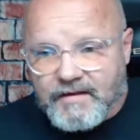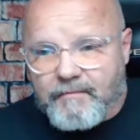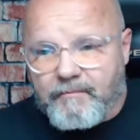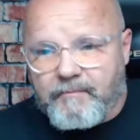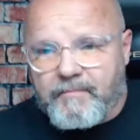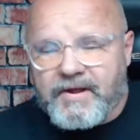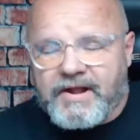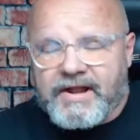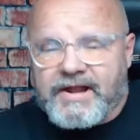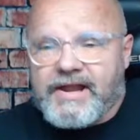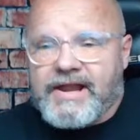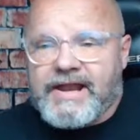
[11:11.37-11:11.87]

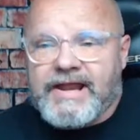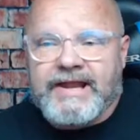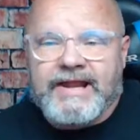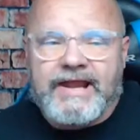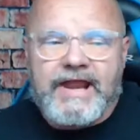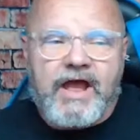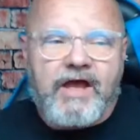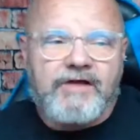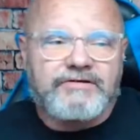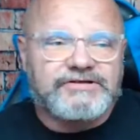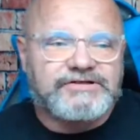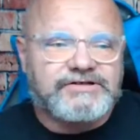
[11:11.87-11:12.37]
but
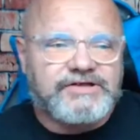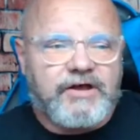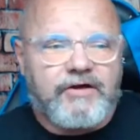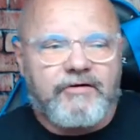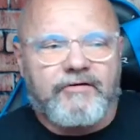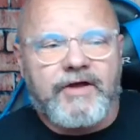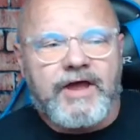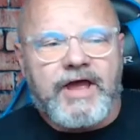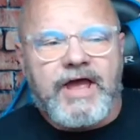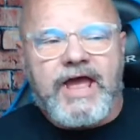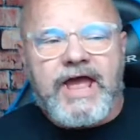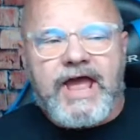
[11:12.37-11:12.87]
anyhow,
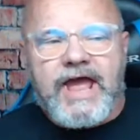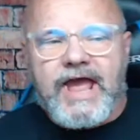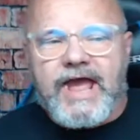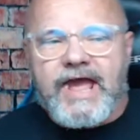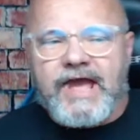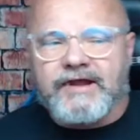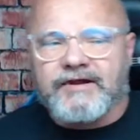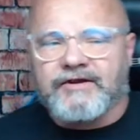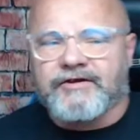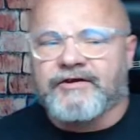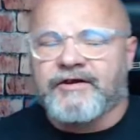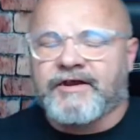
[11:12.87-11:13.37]
so
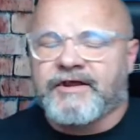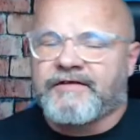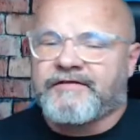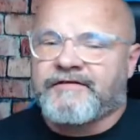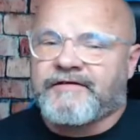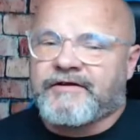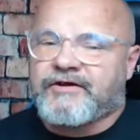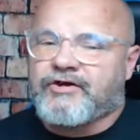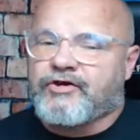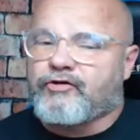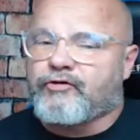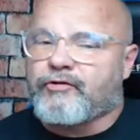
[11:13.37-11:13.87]
entering
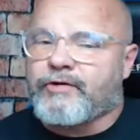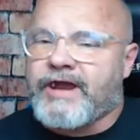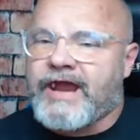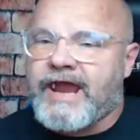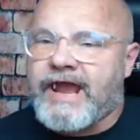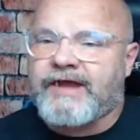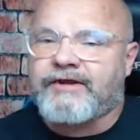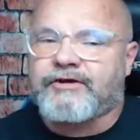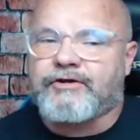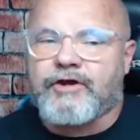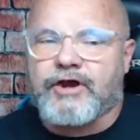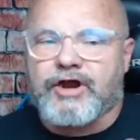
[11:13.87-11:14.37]
the
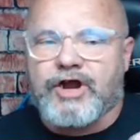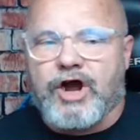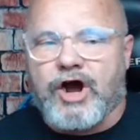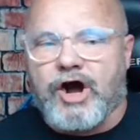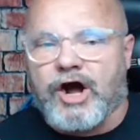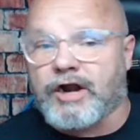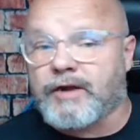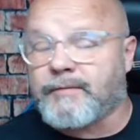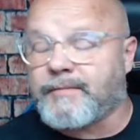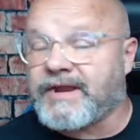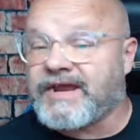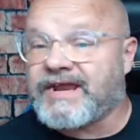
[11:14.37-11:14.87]
creator
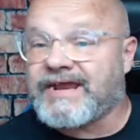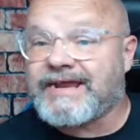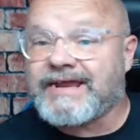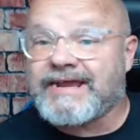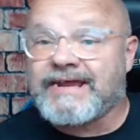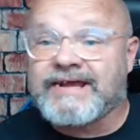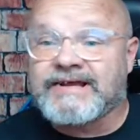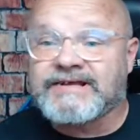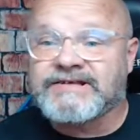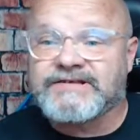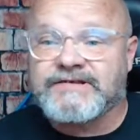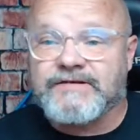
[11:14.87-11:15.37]
economy
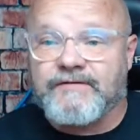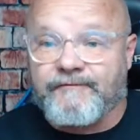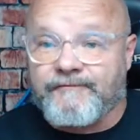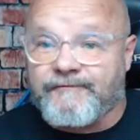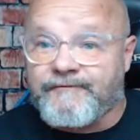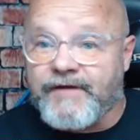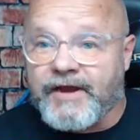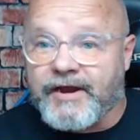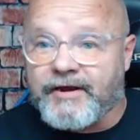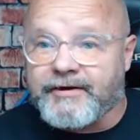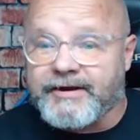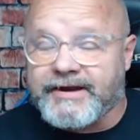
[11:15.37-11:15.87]
is
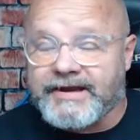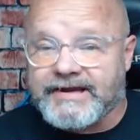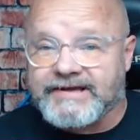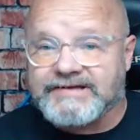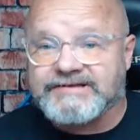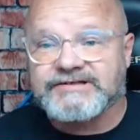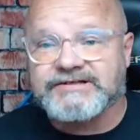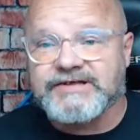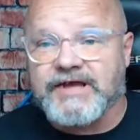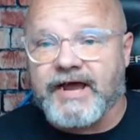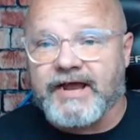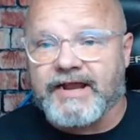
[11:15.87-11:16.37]
very
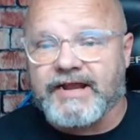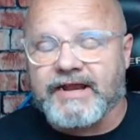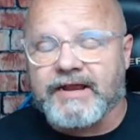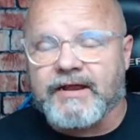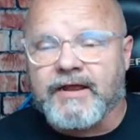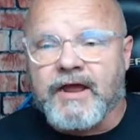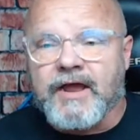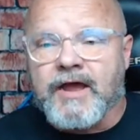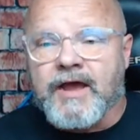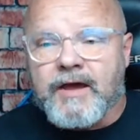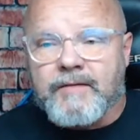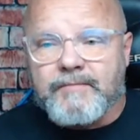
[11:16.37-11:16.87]
exciting
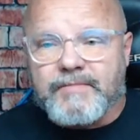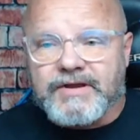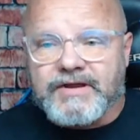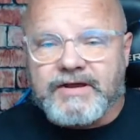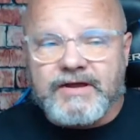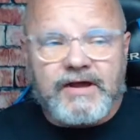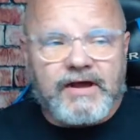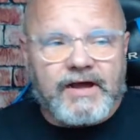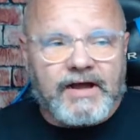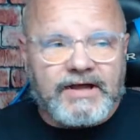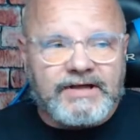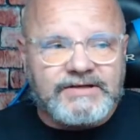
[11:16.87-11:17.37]

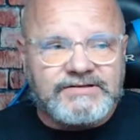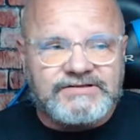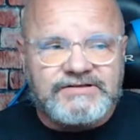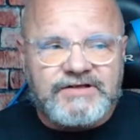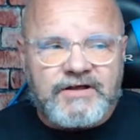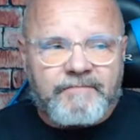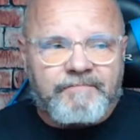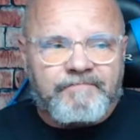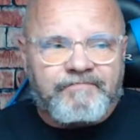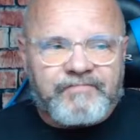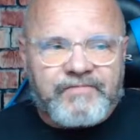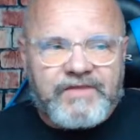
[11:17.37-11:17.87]
because
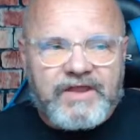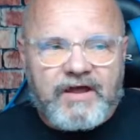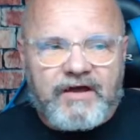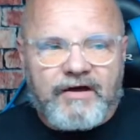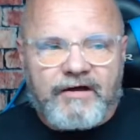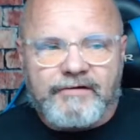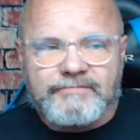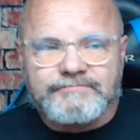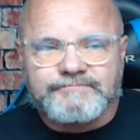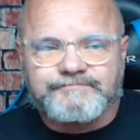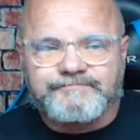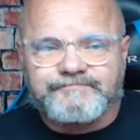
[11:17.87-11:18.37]

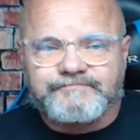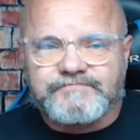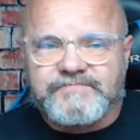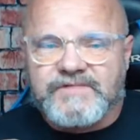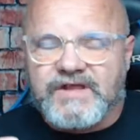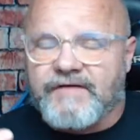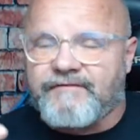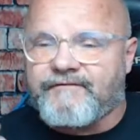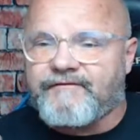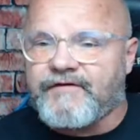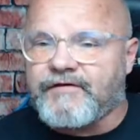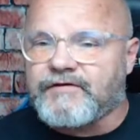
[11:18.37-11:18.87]

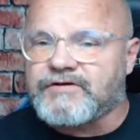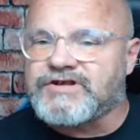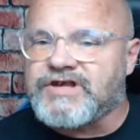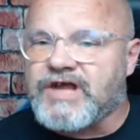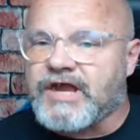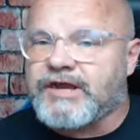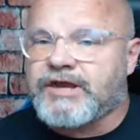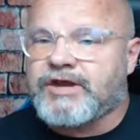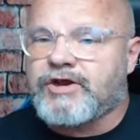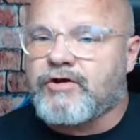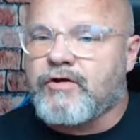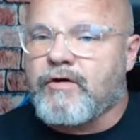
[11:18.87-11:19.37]
it feels
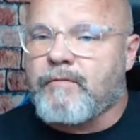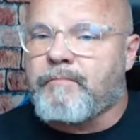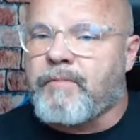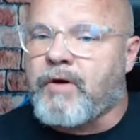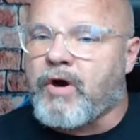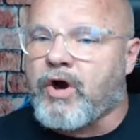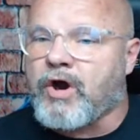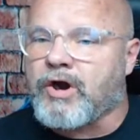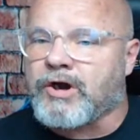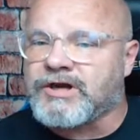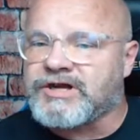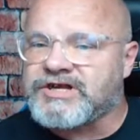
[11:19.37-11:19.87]
like you're a
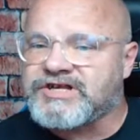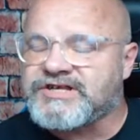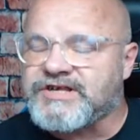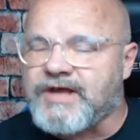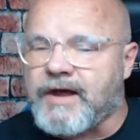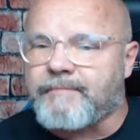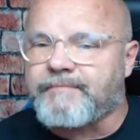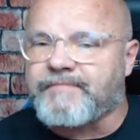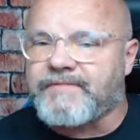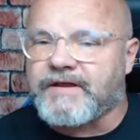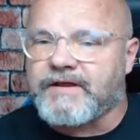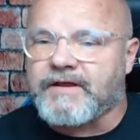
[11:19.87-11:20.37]
part of
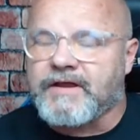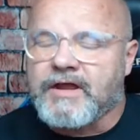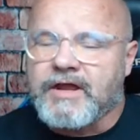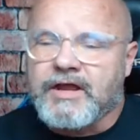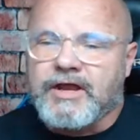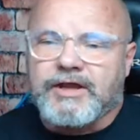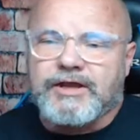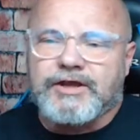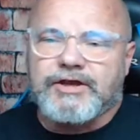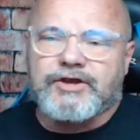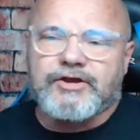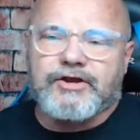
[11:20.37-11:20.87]
something.
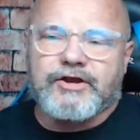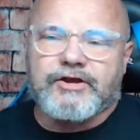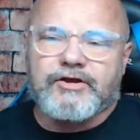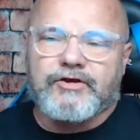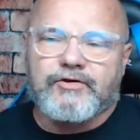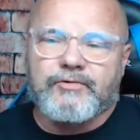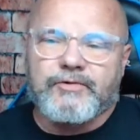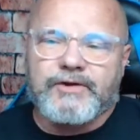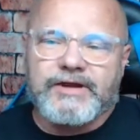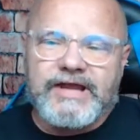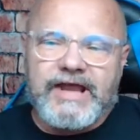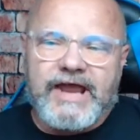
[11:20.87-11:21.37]
You can
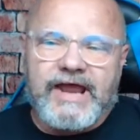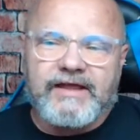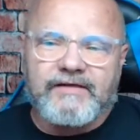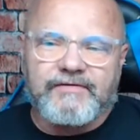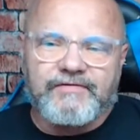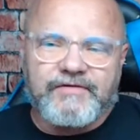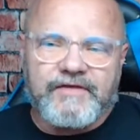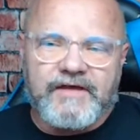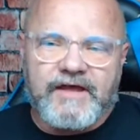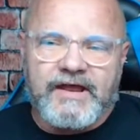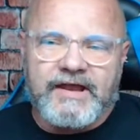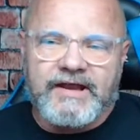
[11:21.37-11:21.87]

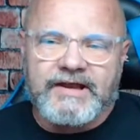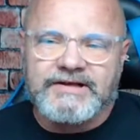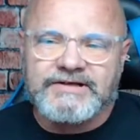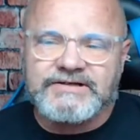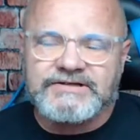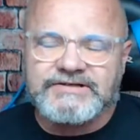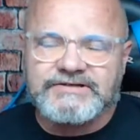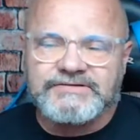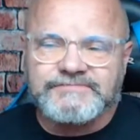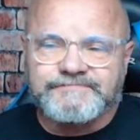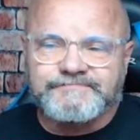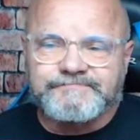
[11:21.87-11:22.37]
create
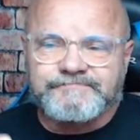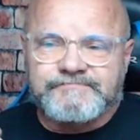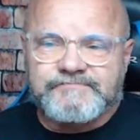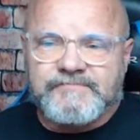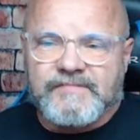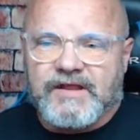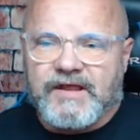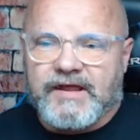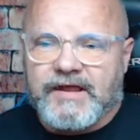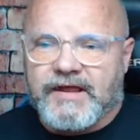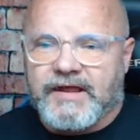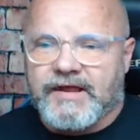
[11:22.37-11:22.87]
things
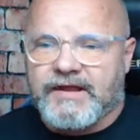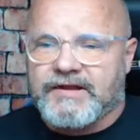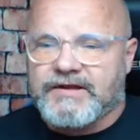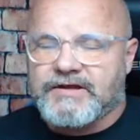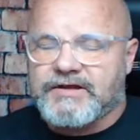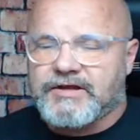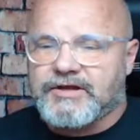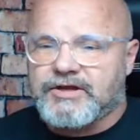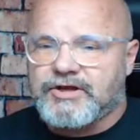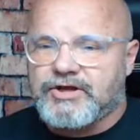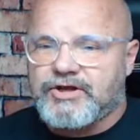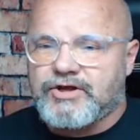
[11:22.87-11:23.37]

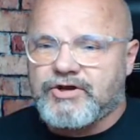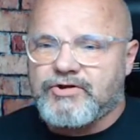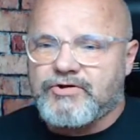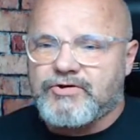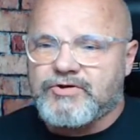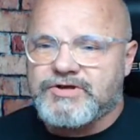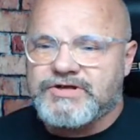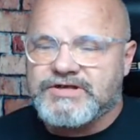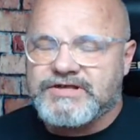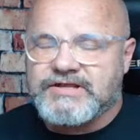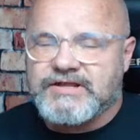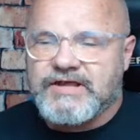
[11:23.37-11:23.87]
and
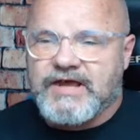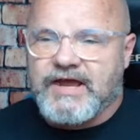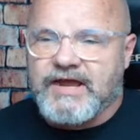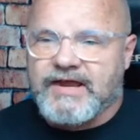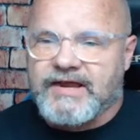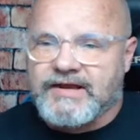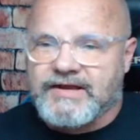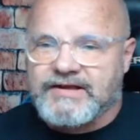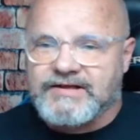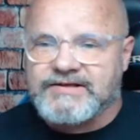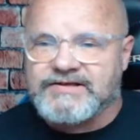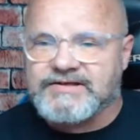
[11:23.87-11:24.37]
use
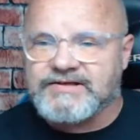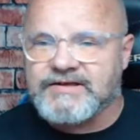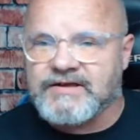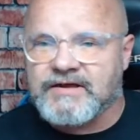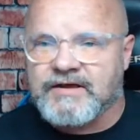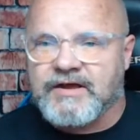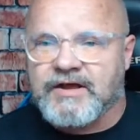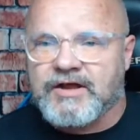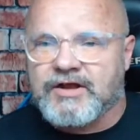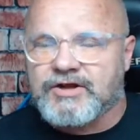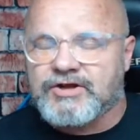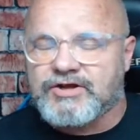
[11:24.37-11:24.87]
things
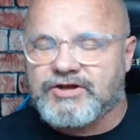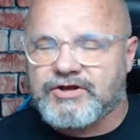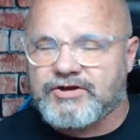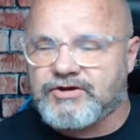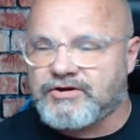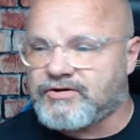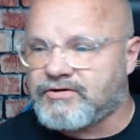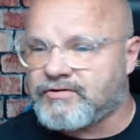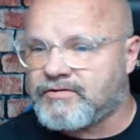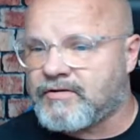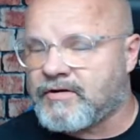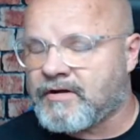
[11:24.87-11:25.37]

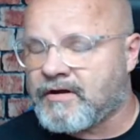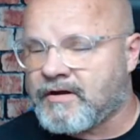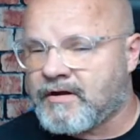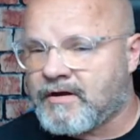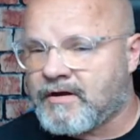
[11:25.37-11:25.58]
to